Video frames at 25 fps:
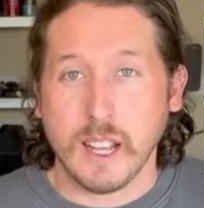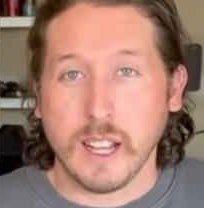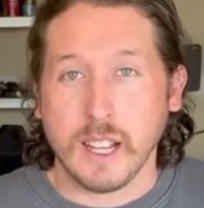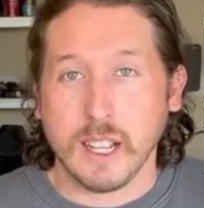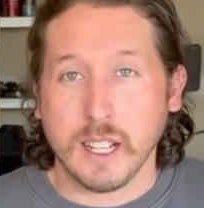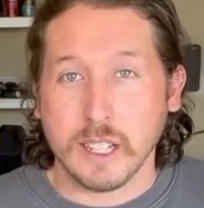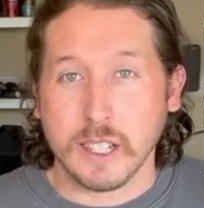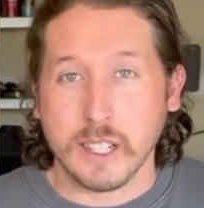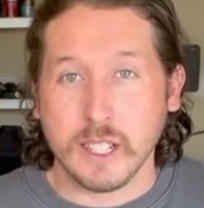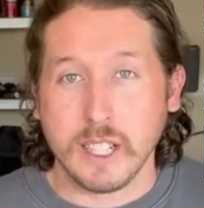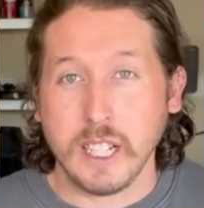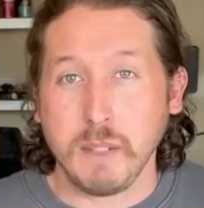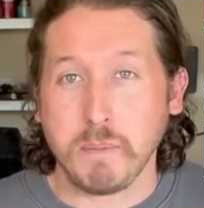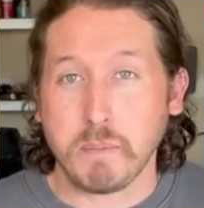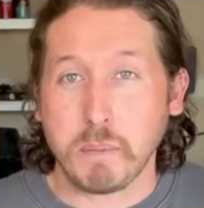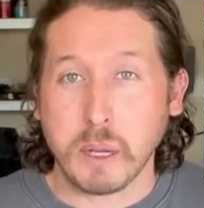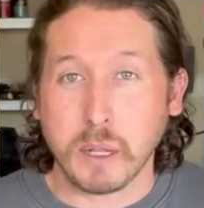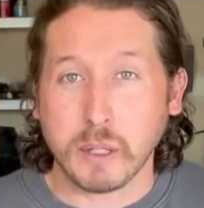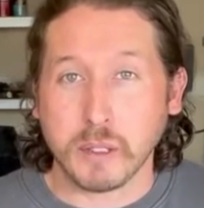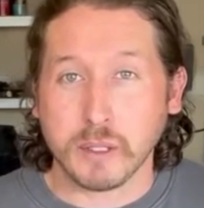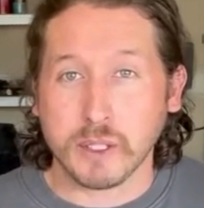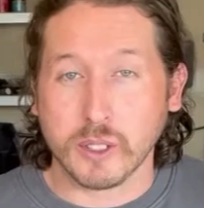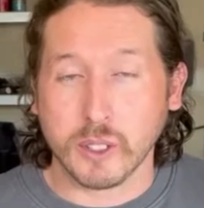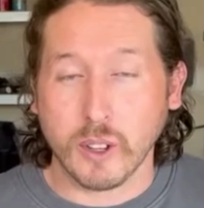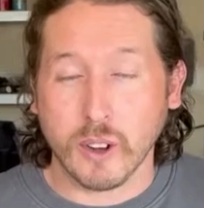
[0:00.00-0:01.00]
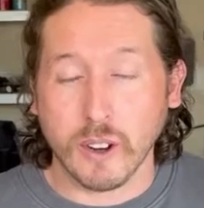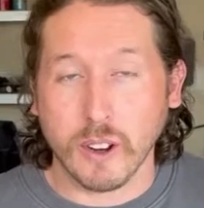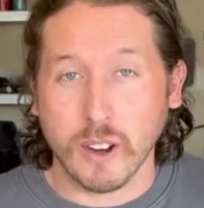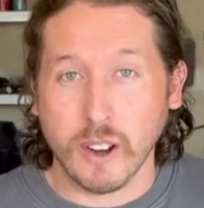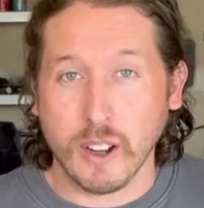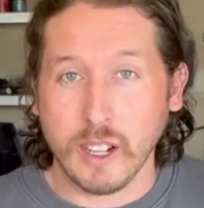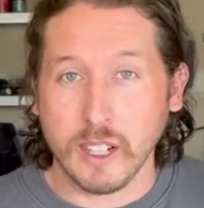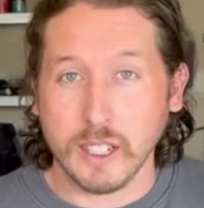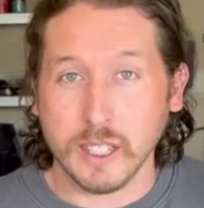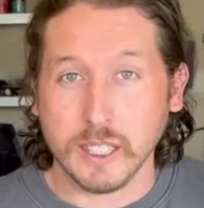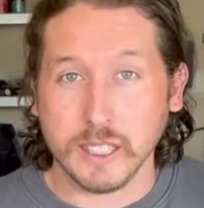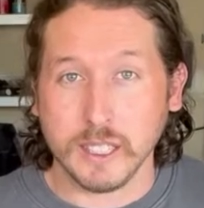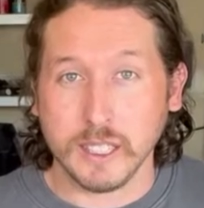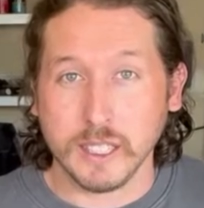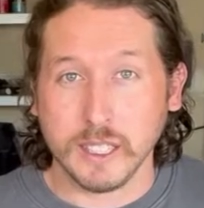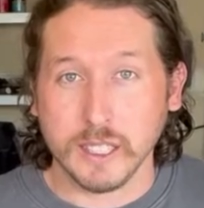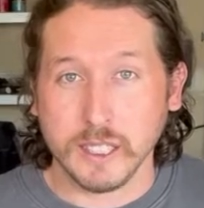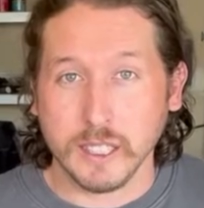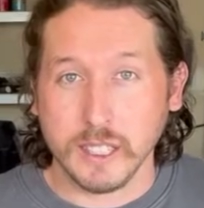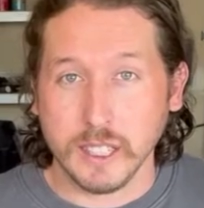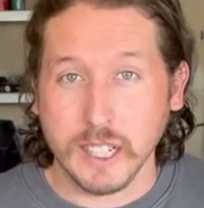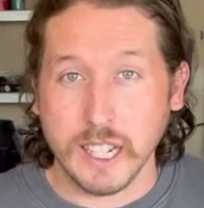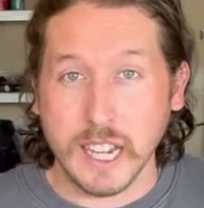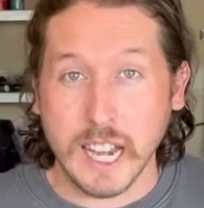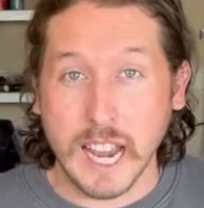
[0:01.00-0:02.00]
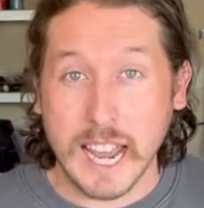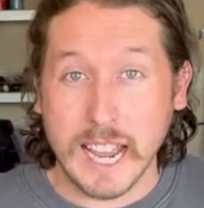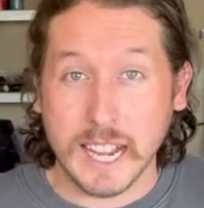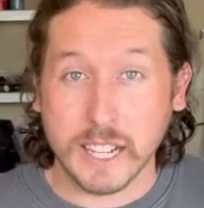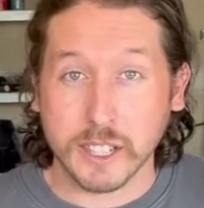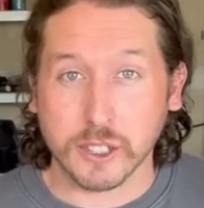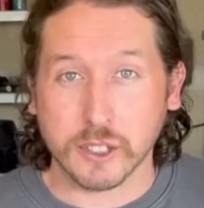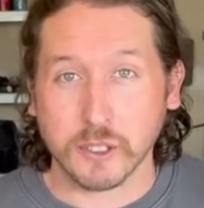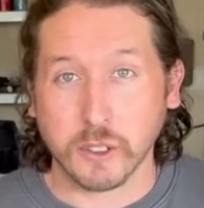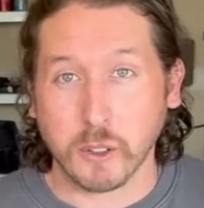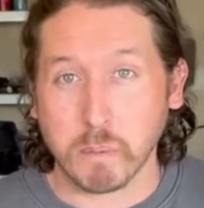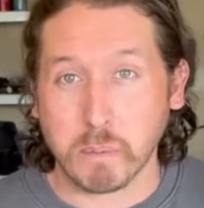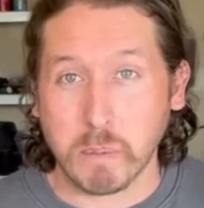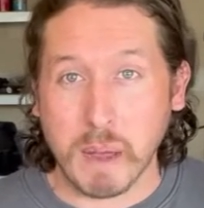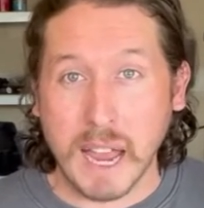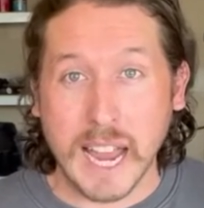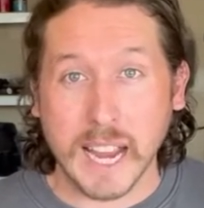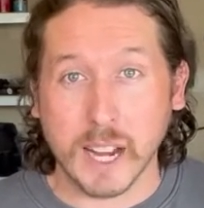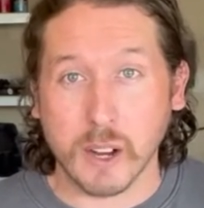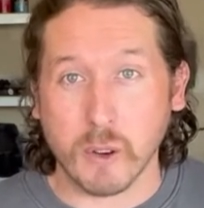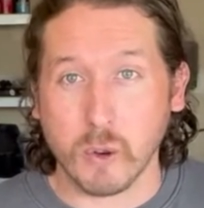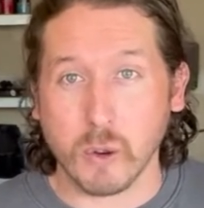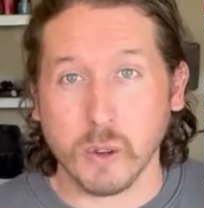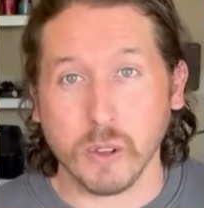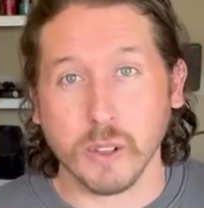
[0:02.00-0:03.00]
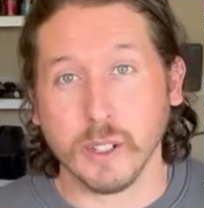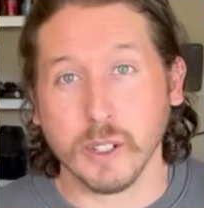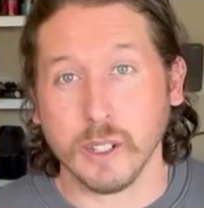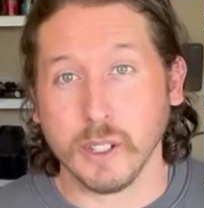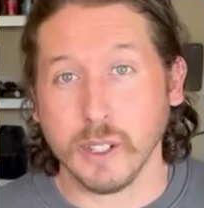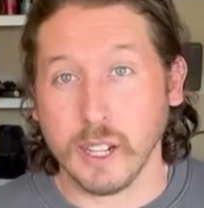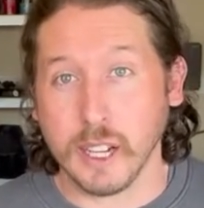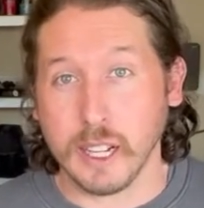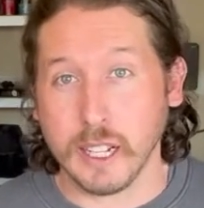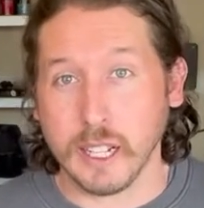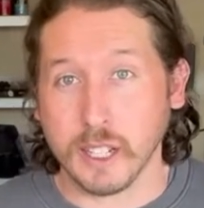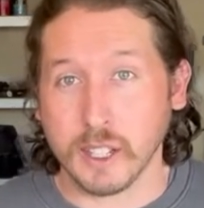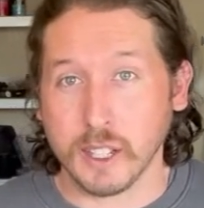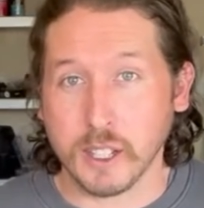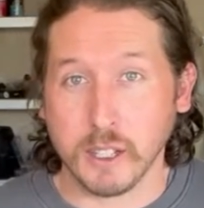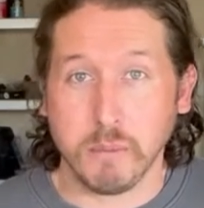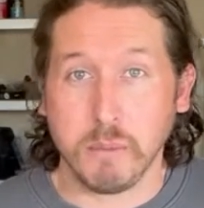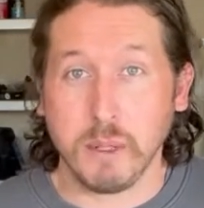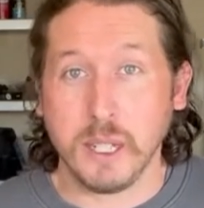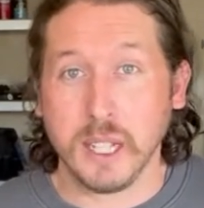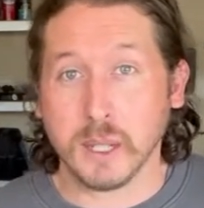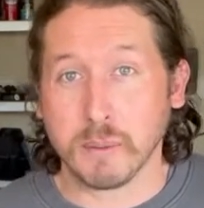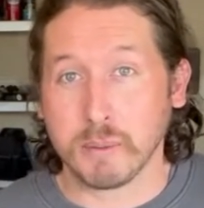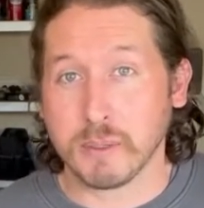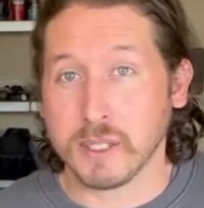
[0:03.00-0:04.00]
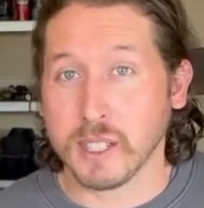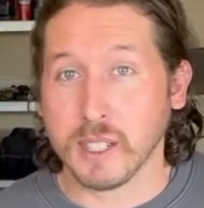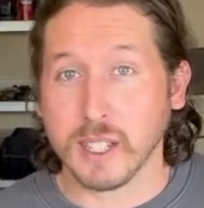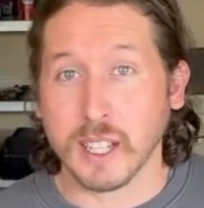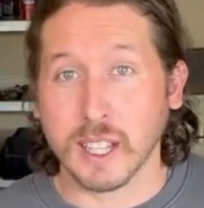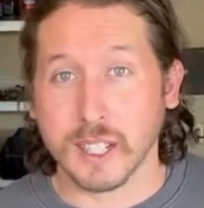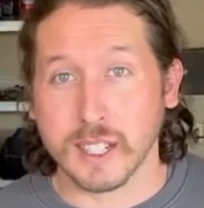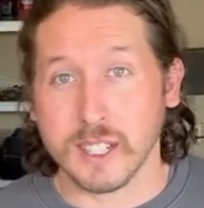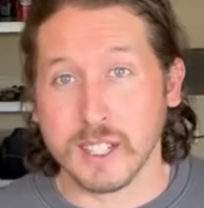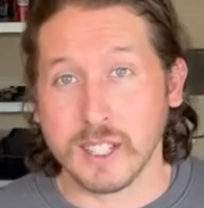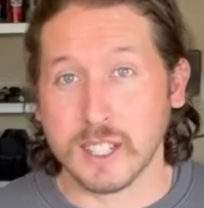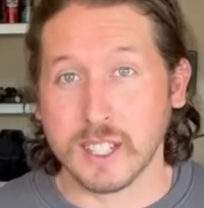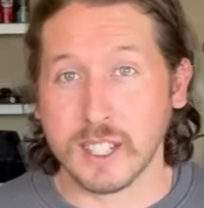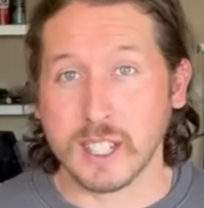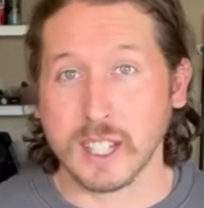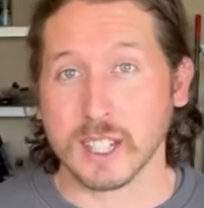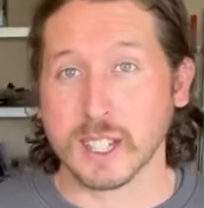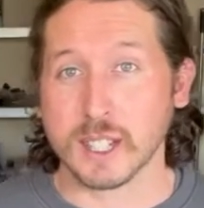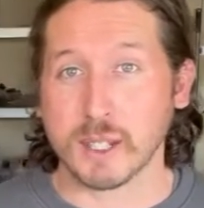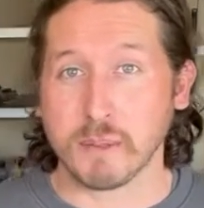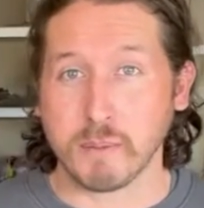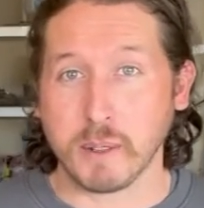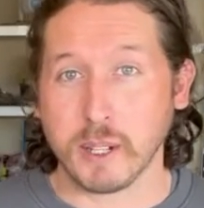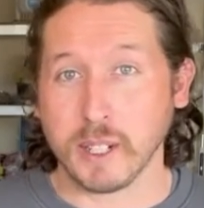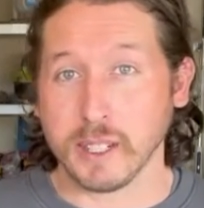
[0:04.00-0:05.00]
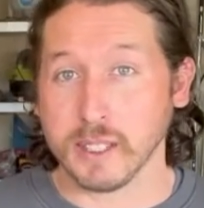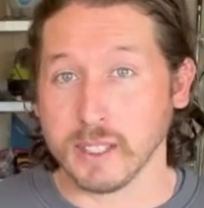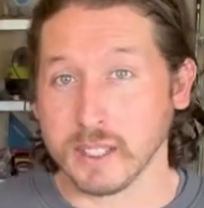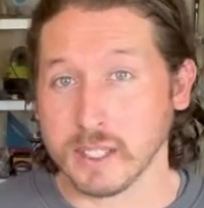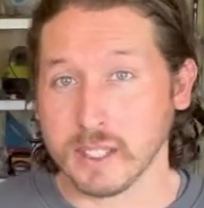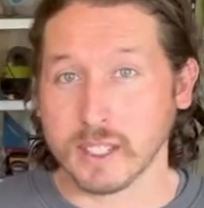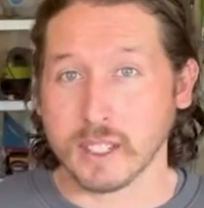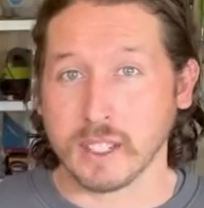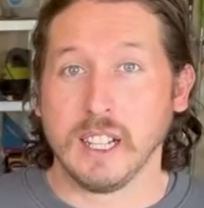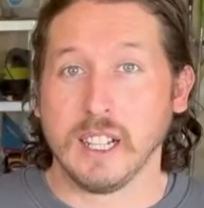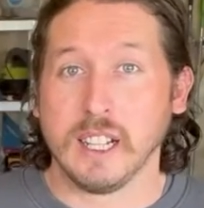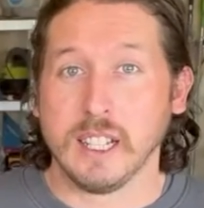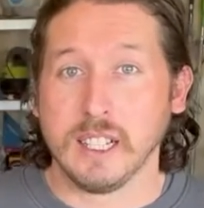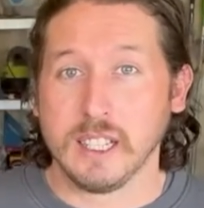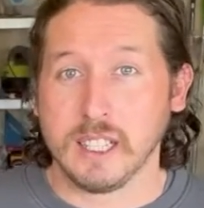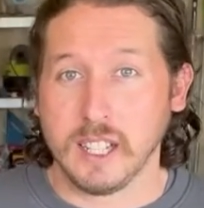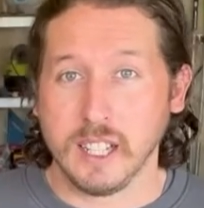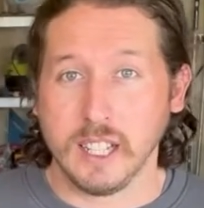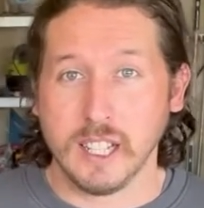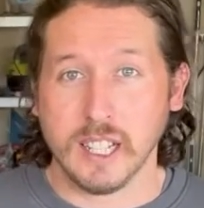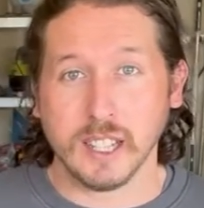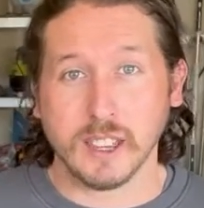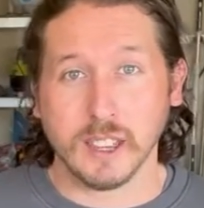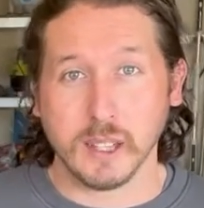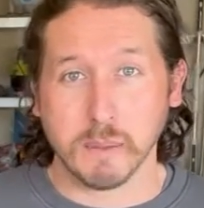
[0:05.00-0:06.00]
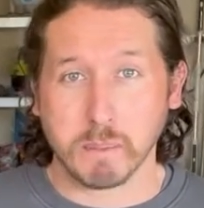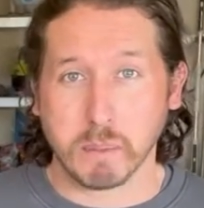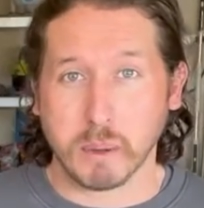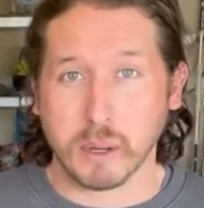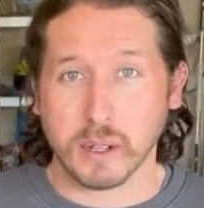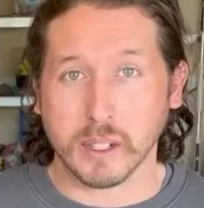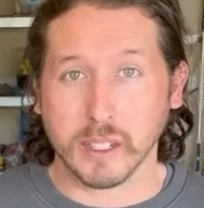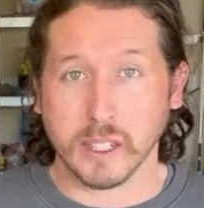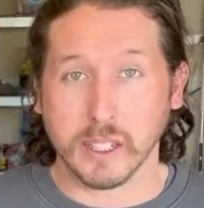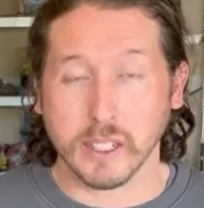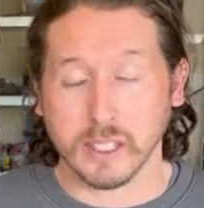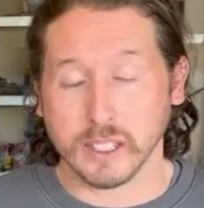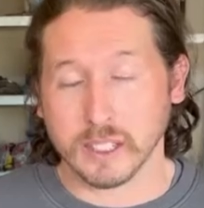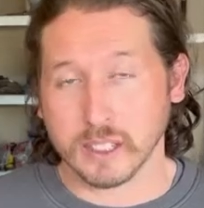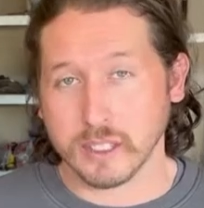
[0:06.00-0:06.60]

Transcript: Seatbelts are on national back order and it could be up to like six months to get the part.